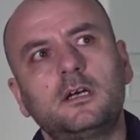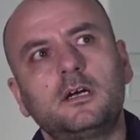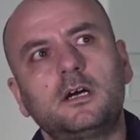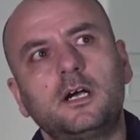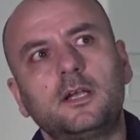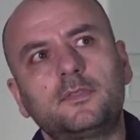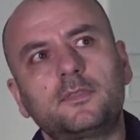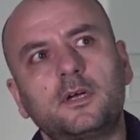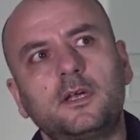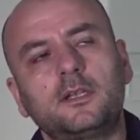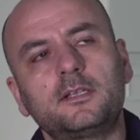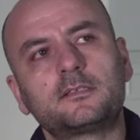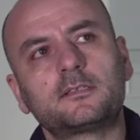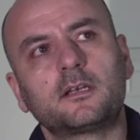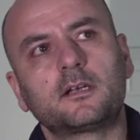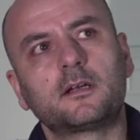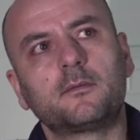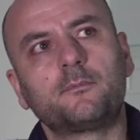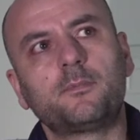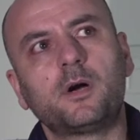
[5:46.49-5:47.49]
I thought it's
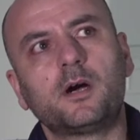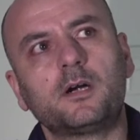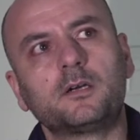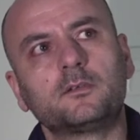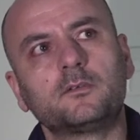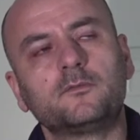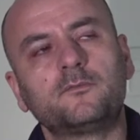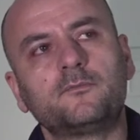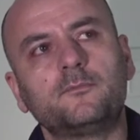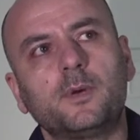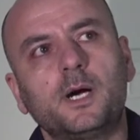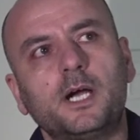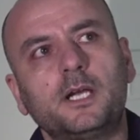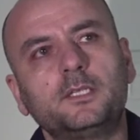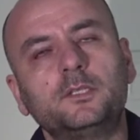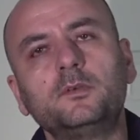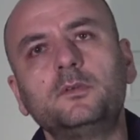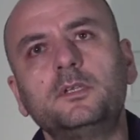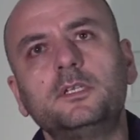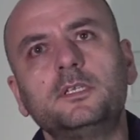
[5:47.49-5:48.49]
like a part of my
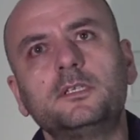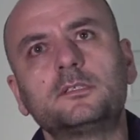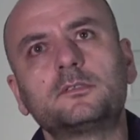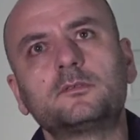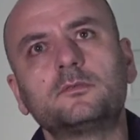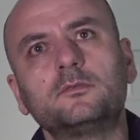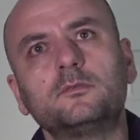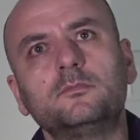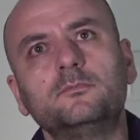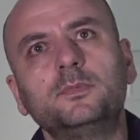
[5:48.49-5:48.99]
duties to